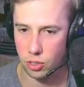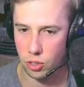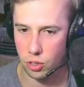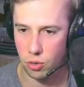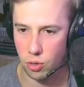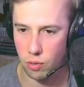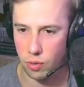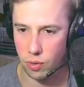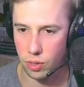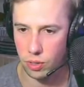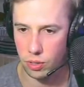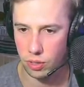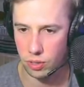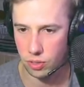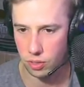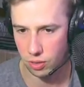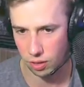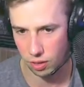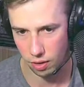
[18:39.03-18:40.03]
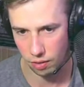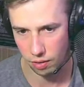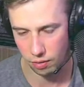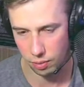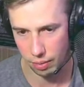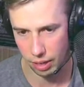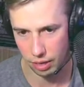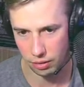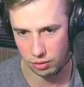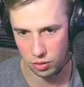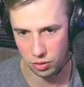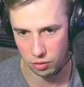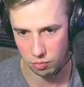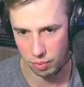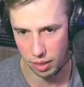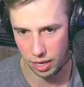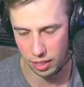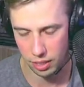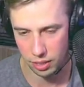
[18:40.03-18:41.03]
universe of the Mountains of
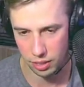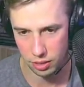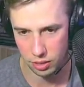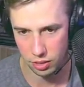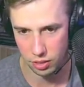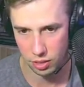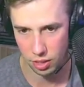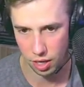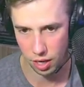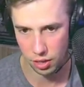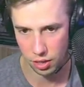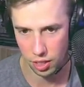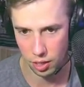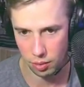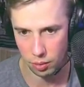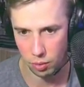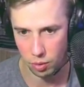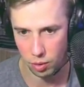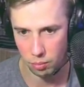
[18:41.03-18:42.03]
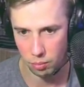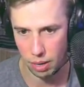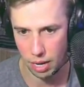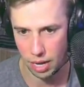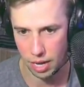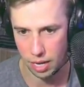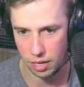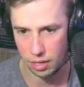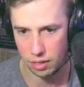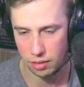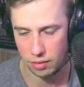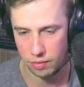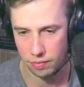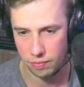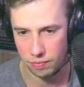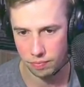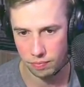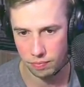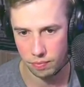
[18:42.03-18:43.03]
Madness. I think I'm going mad.
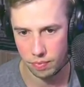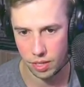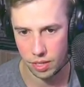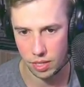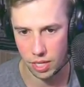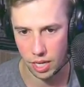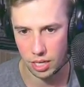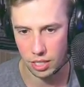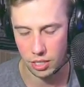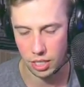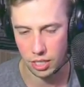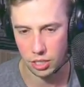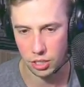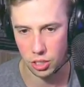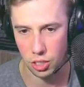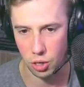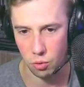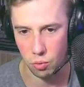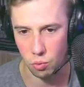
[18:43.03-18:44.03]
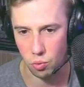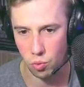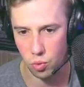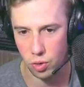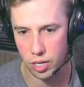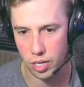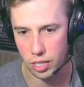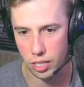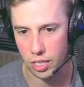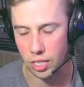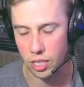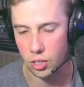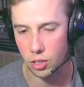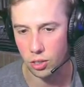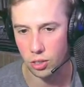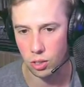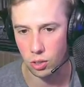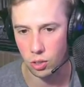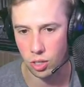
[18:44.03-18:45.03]
That is actually a really
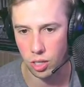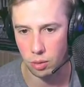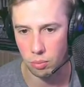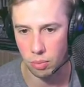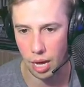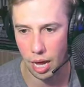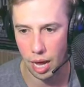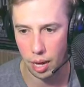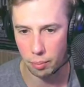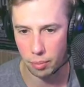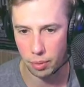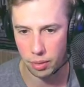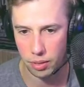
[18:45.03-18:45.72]
good looking map.